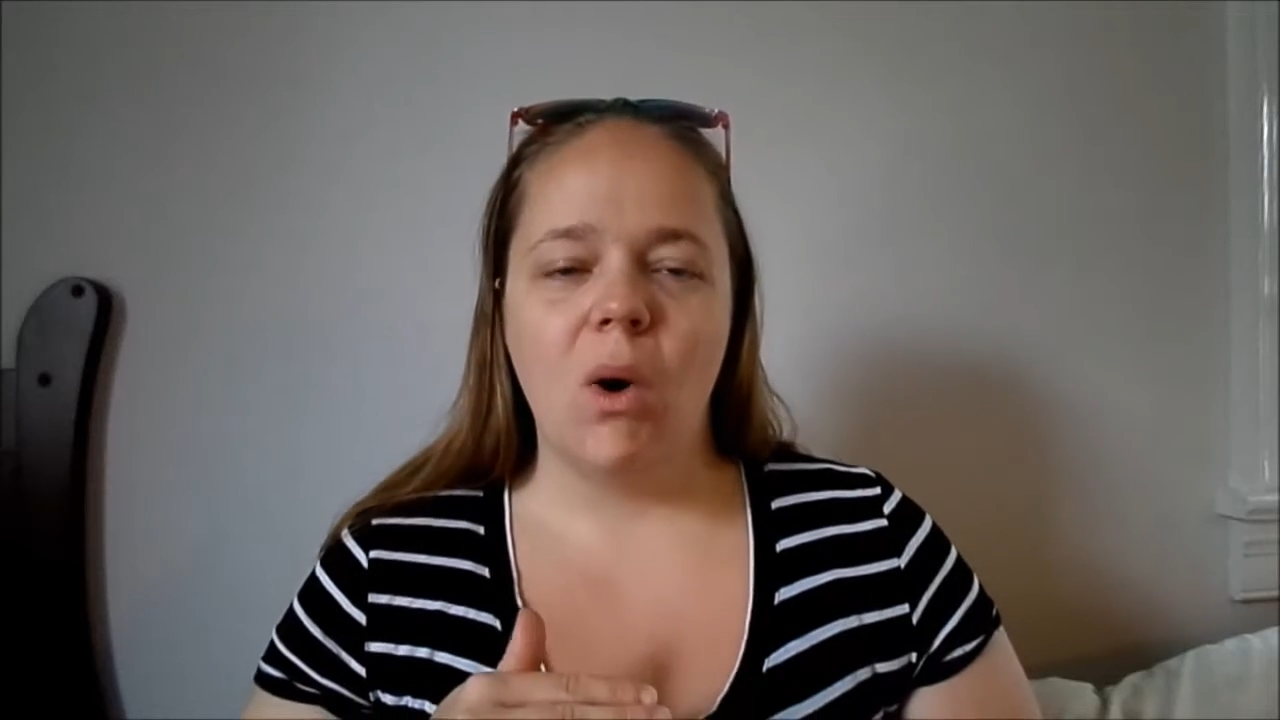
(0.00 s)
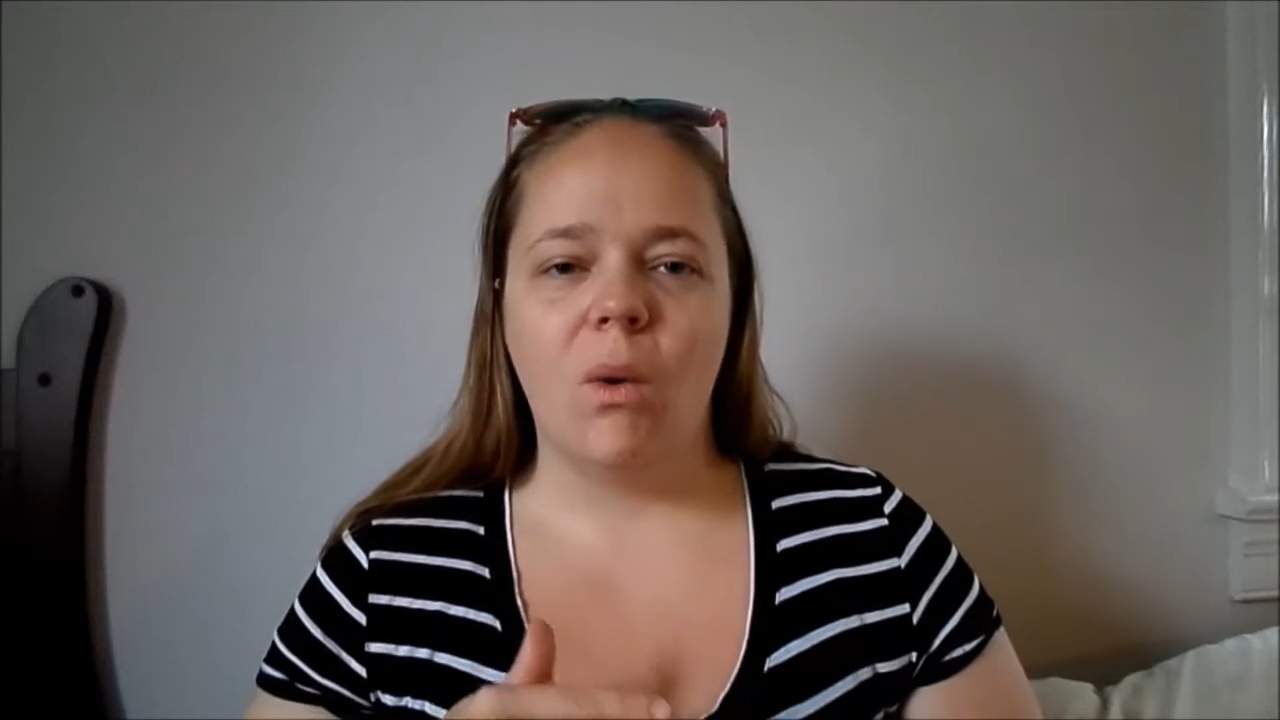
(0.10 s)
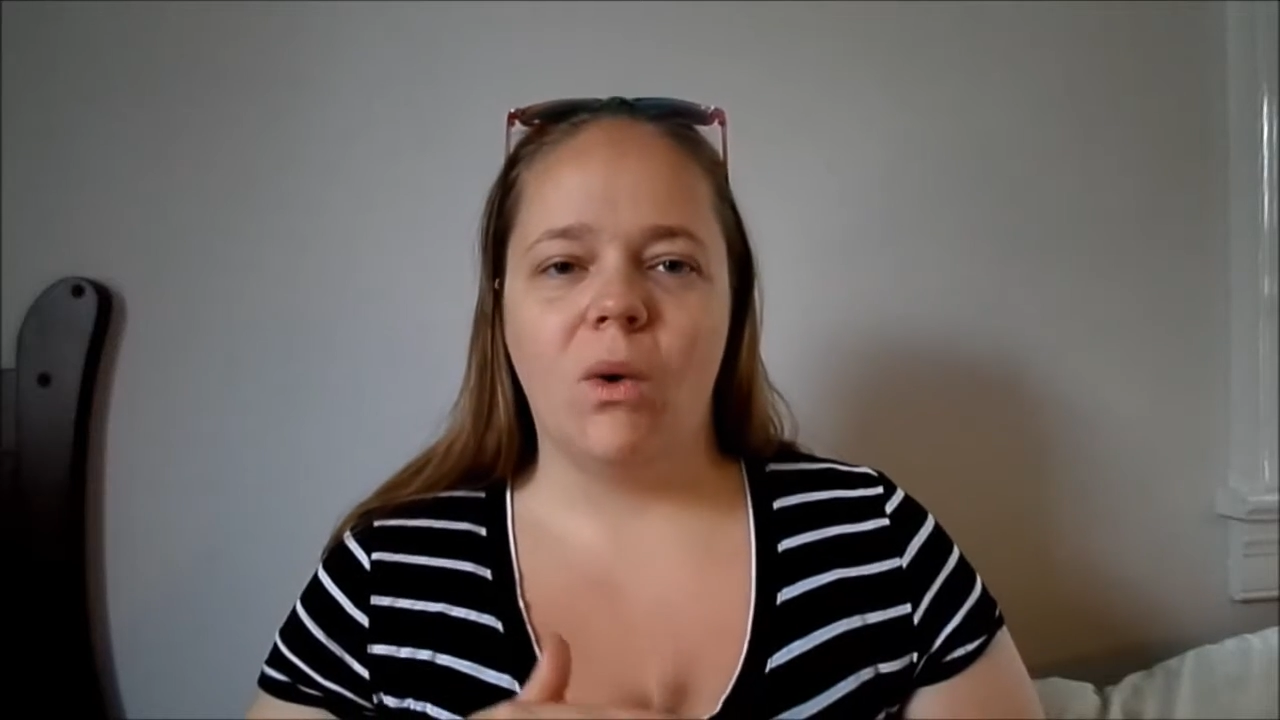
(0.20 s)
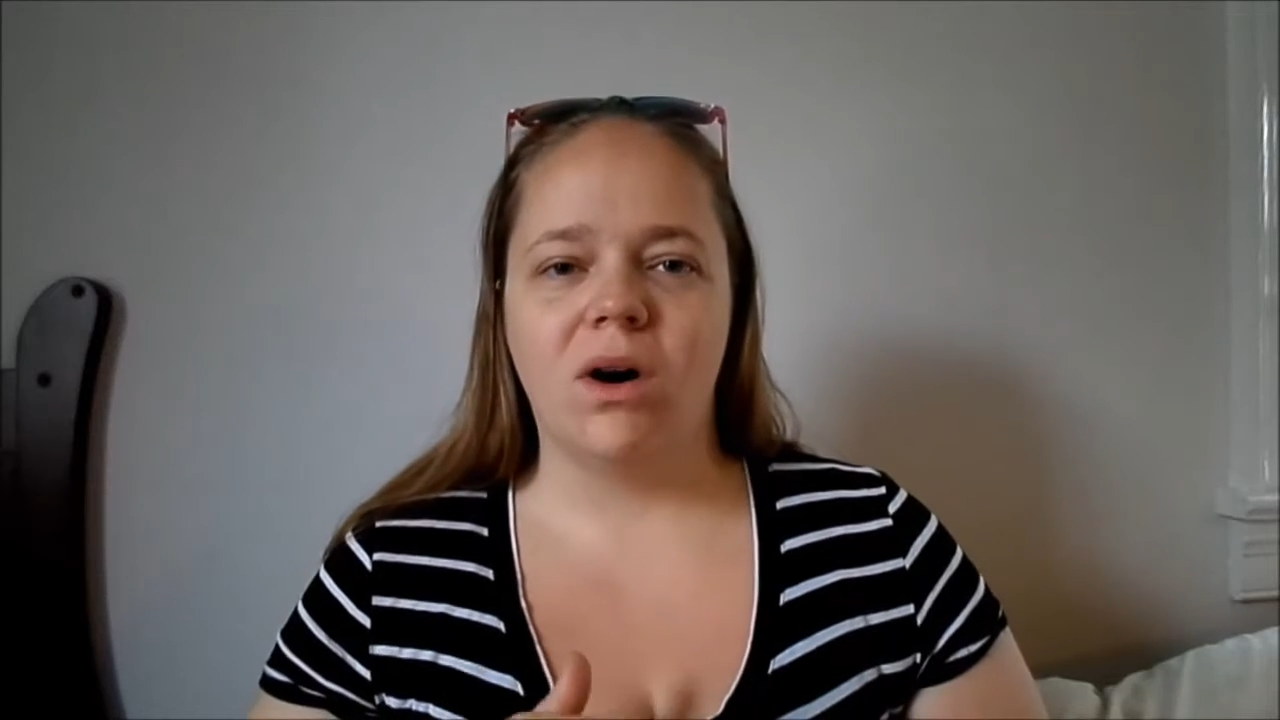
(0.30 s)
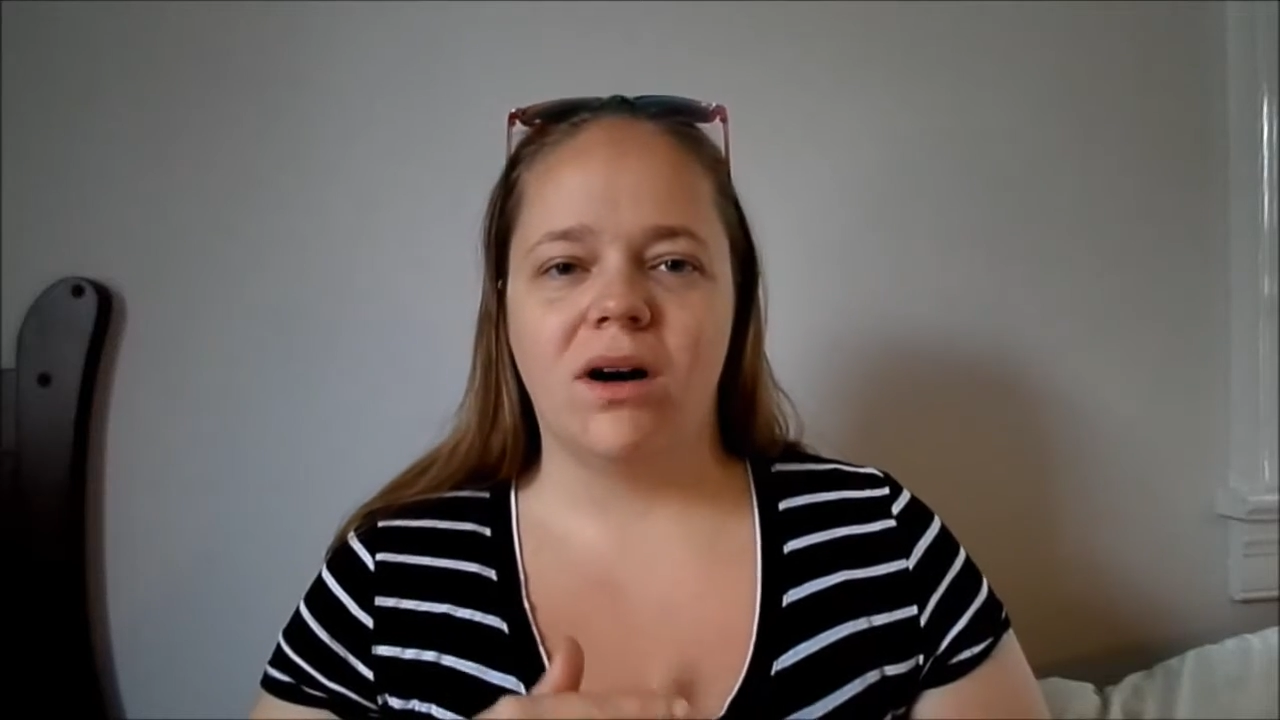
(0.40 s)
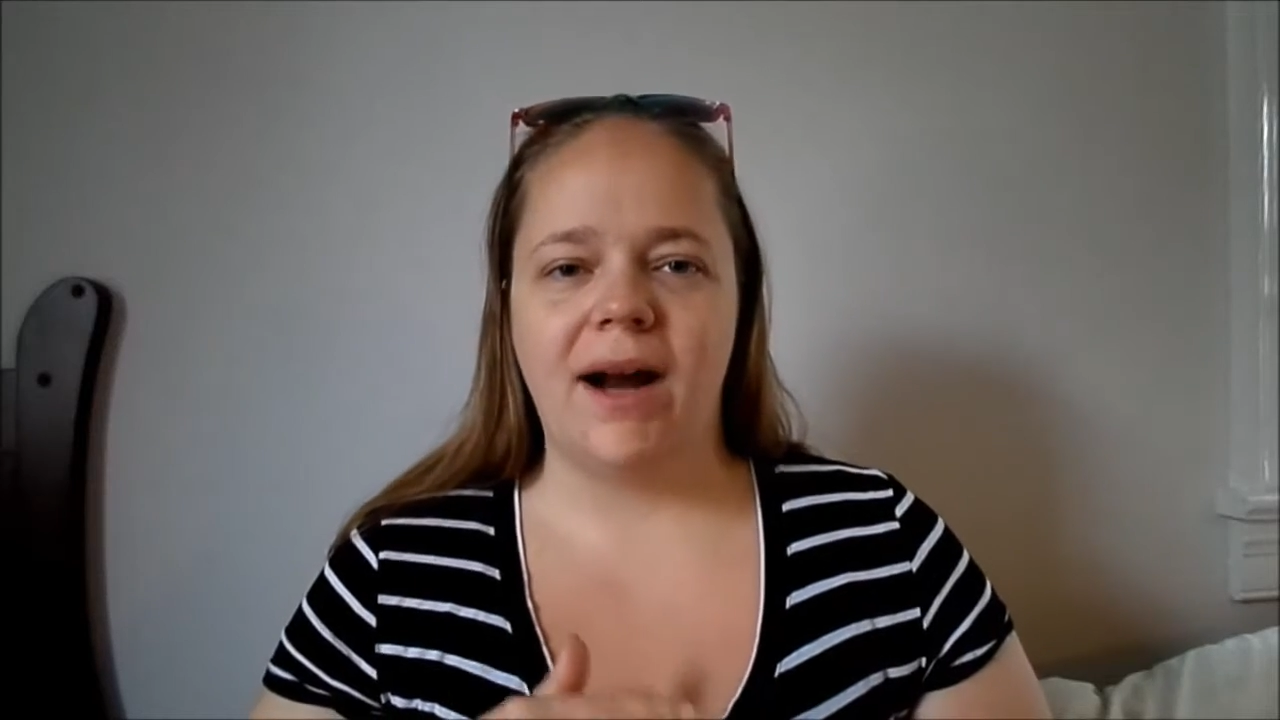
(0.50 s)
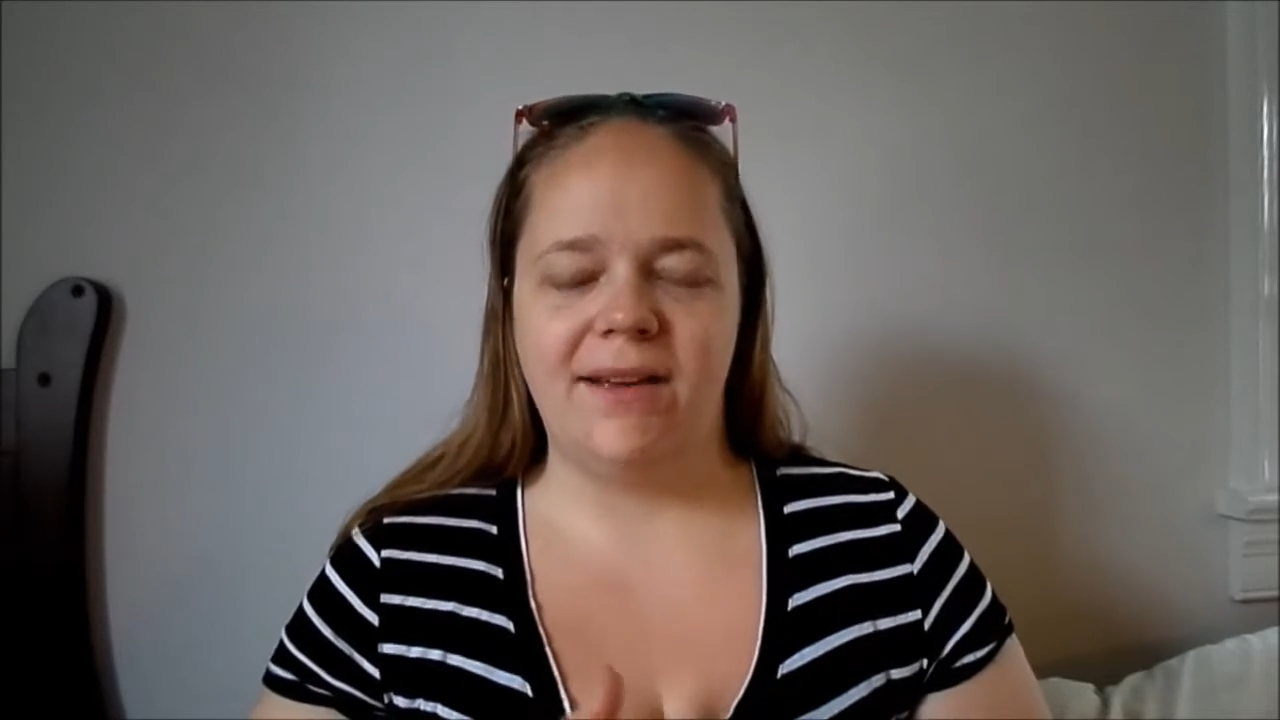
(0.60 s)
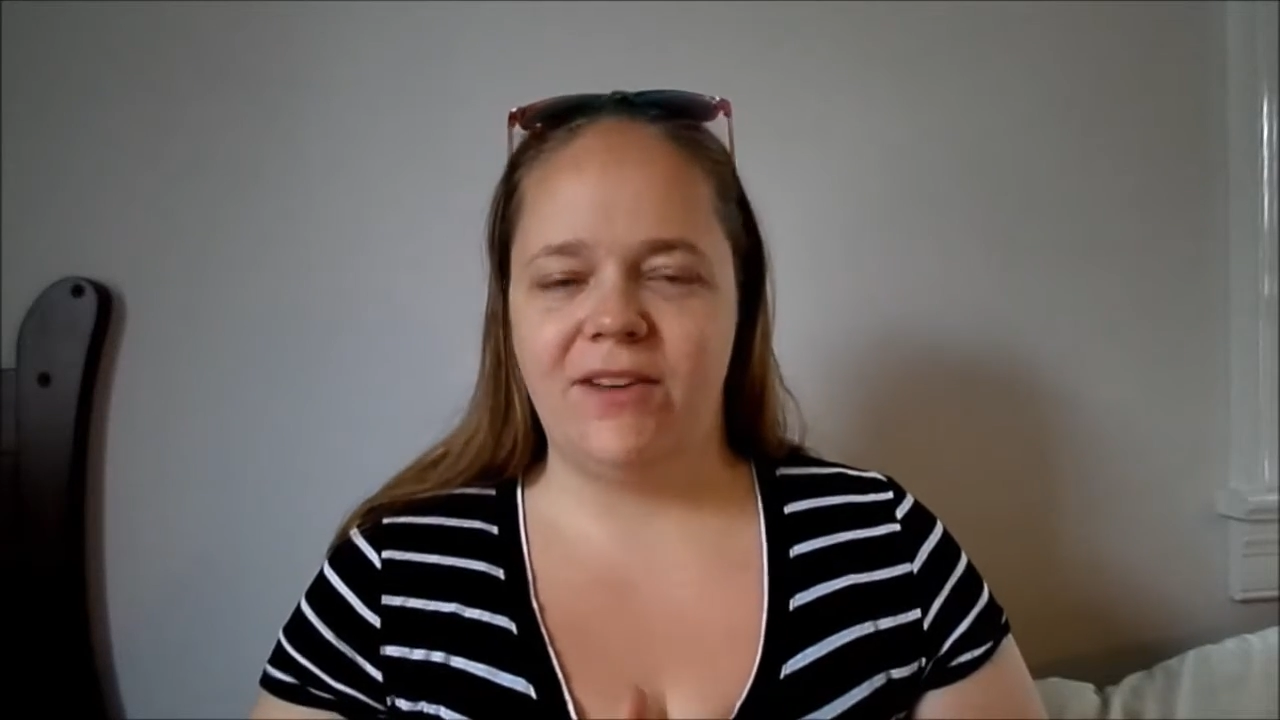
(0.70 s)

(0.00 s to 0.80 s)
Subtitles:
or I